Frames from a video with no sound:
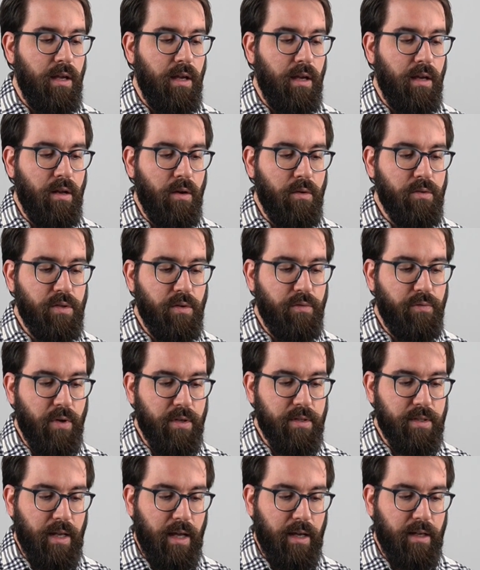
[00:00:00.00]
and also
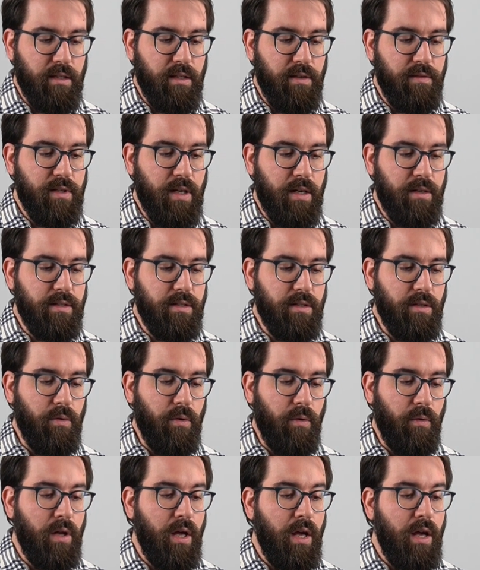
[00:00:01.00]
false negatives are
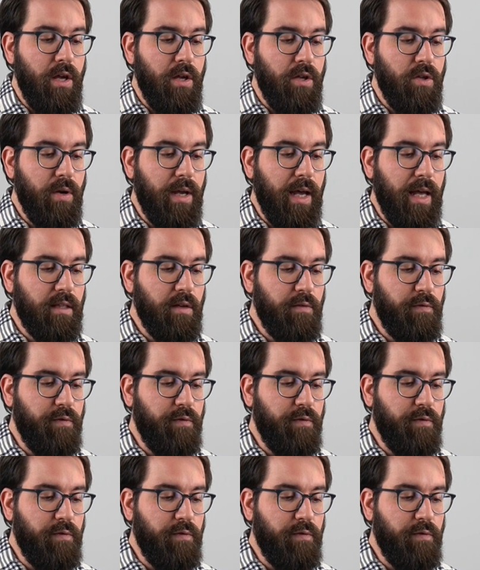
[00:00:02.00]
0. You get a